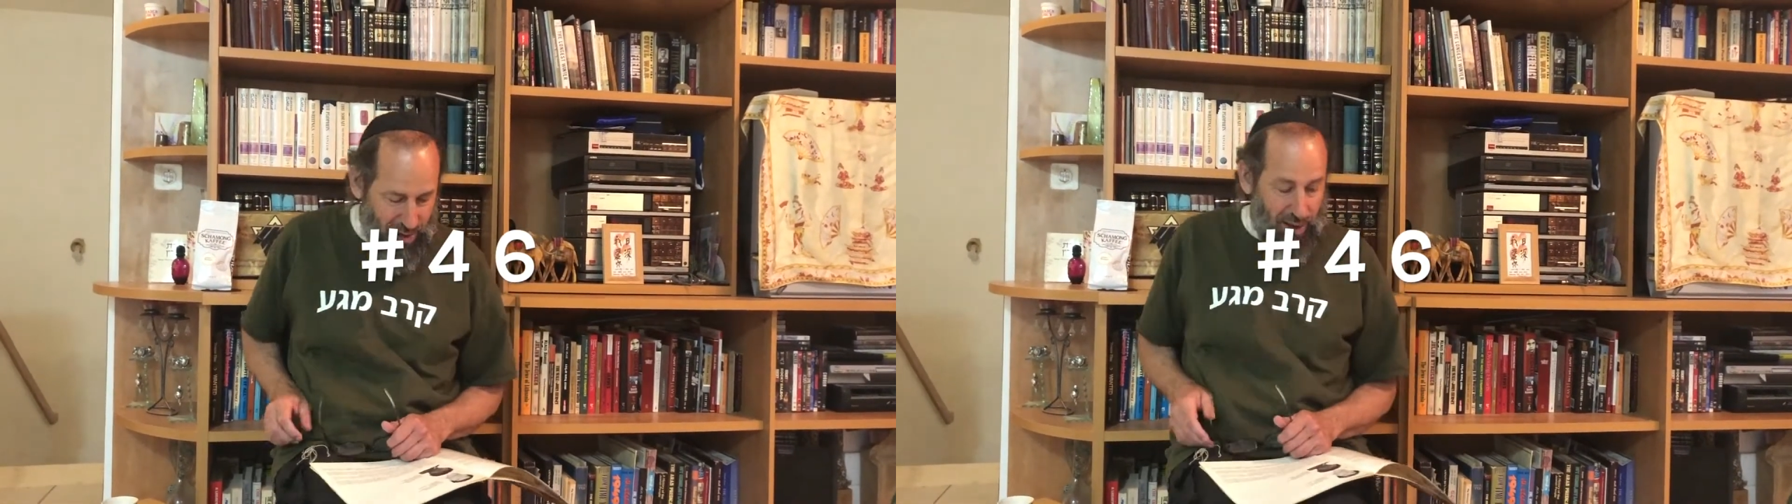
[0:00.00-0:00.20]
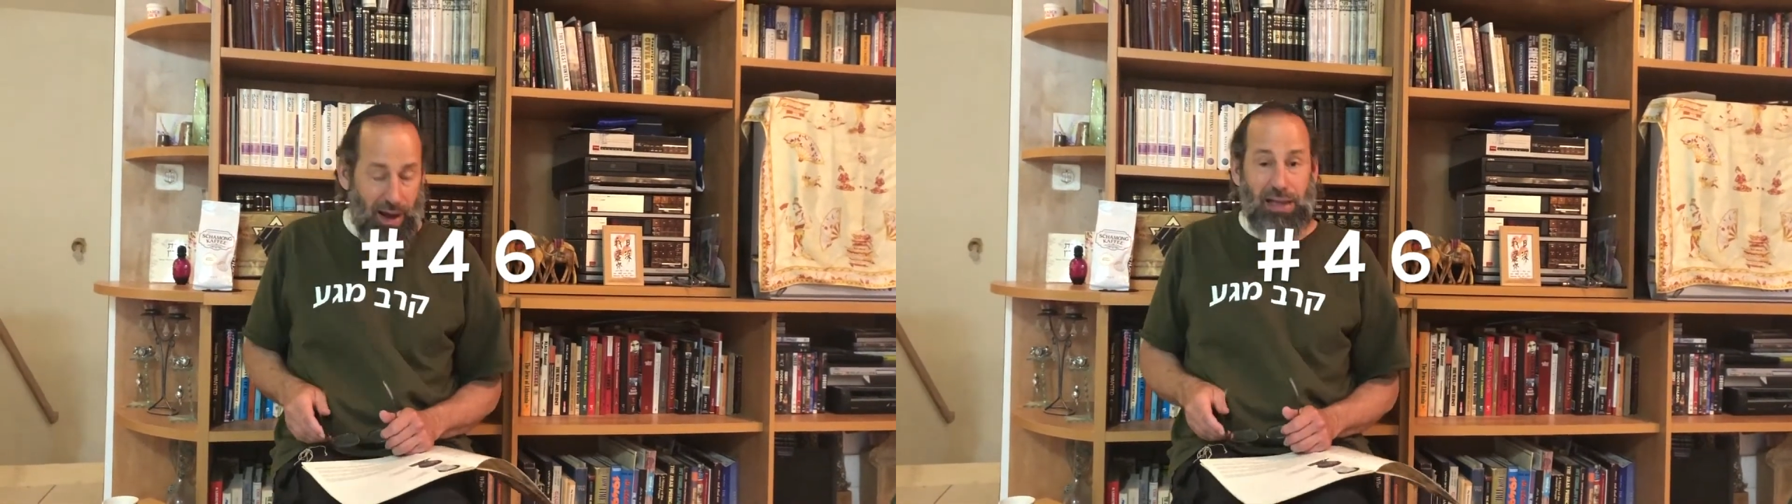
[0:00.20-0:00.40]

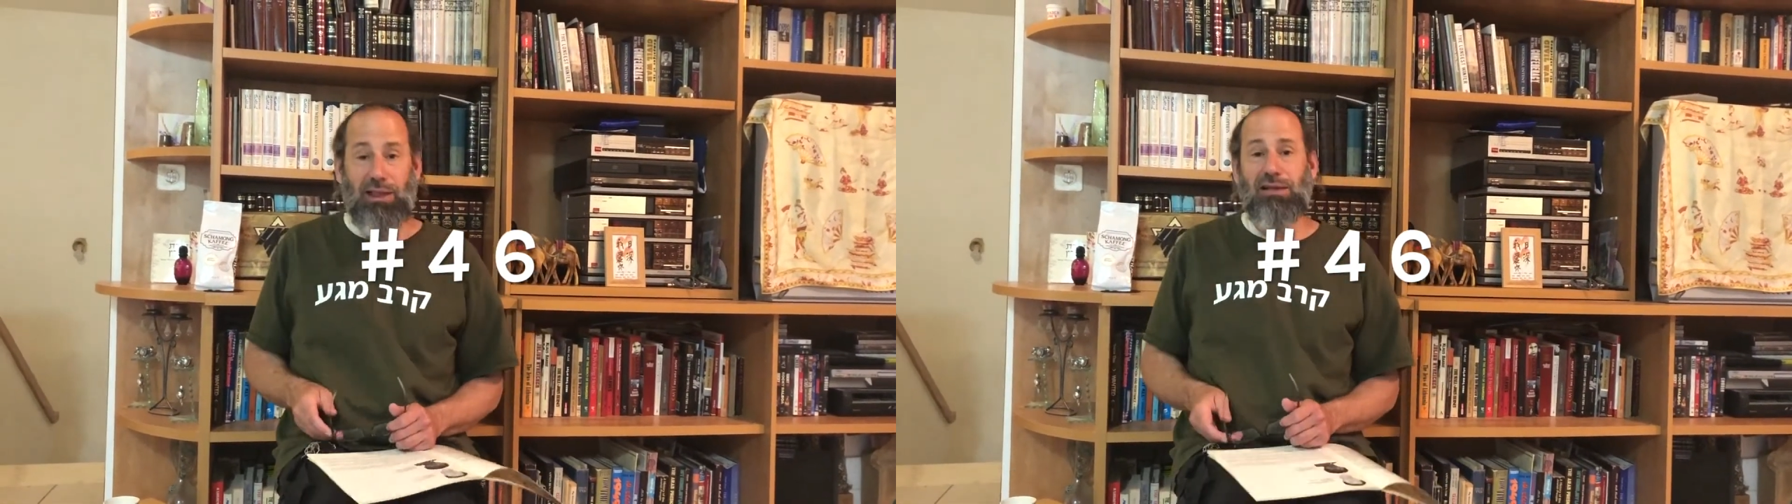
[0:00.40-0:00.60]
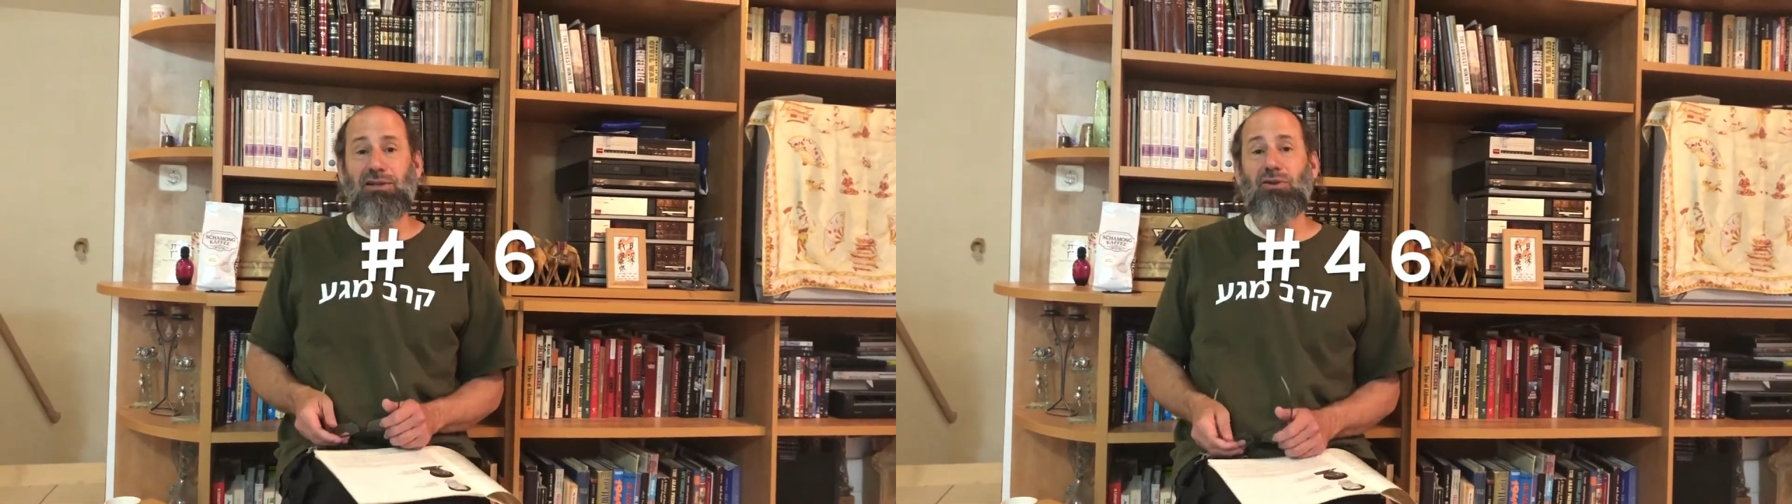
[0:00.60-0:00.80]
I'd
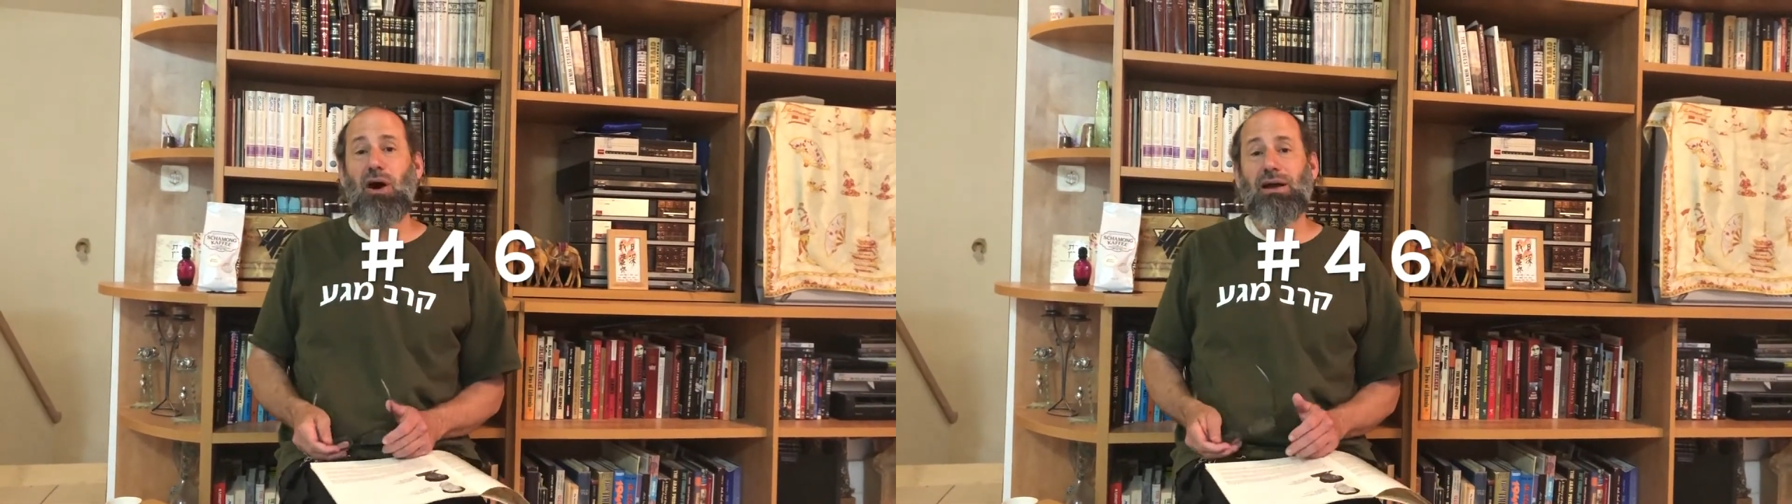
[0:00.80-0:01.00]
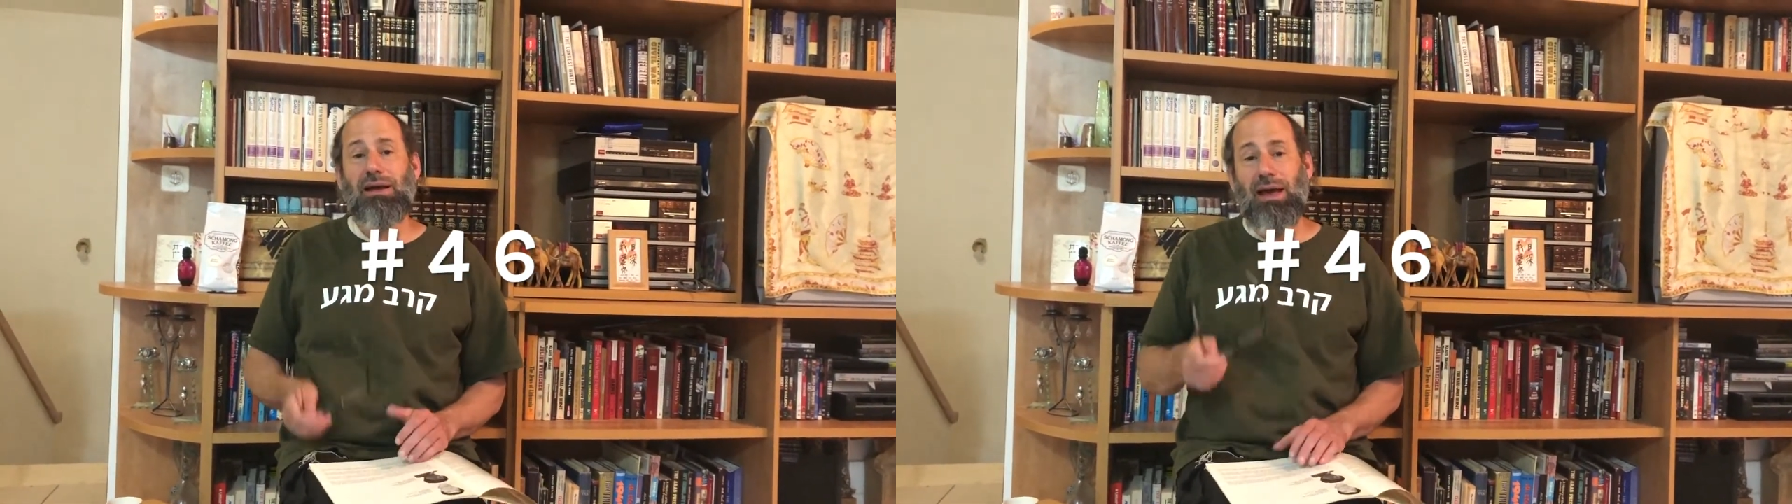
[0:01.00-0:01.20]
like to
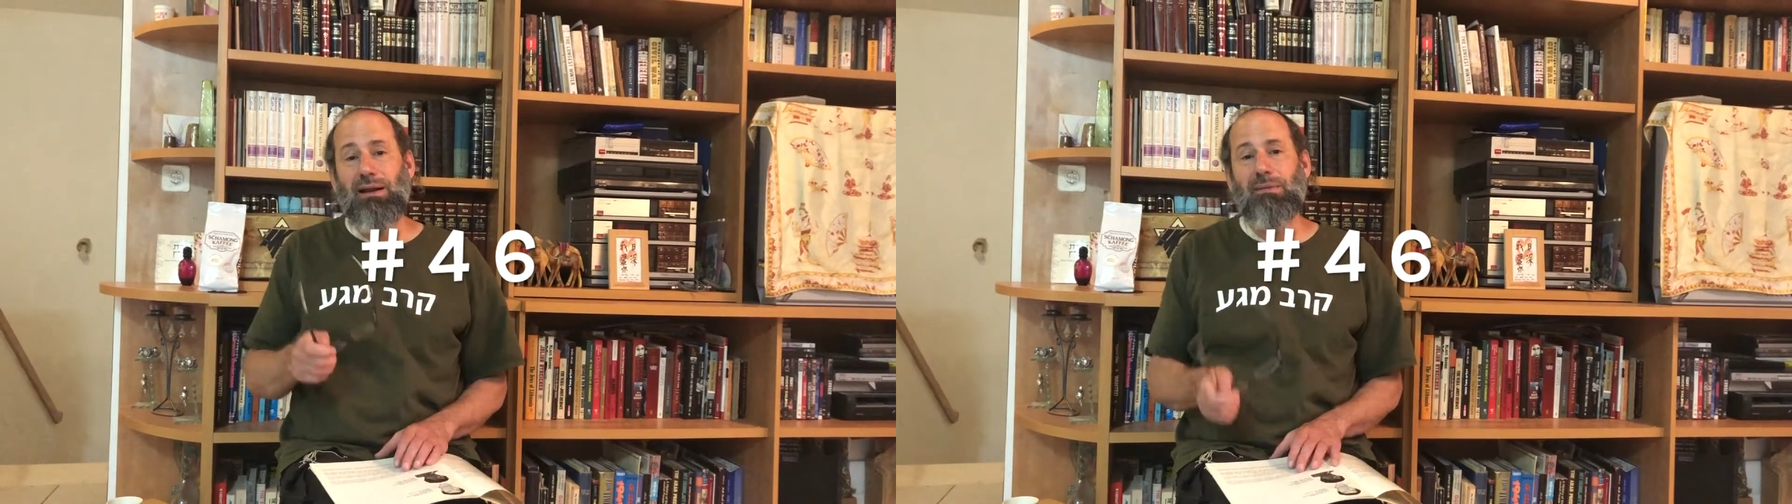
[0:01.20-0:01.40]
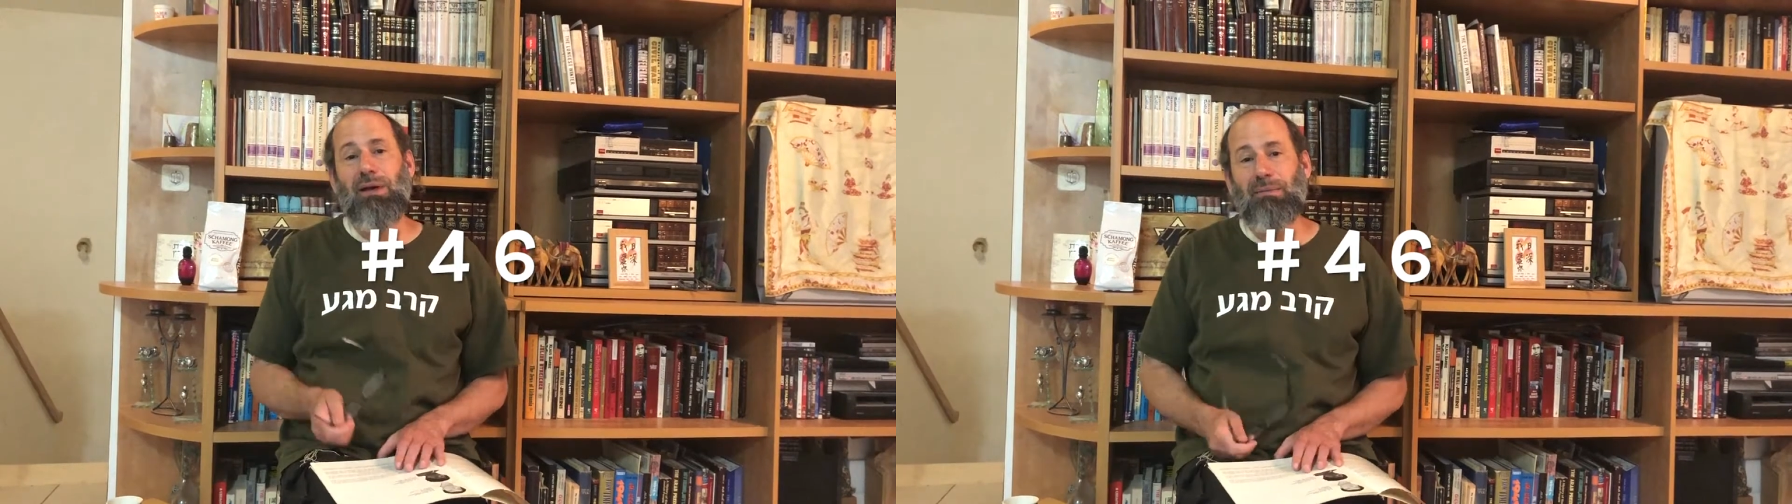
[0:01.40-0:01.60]
talk again a little bit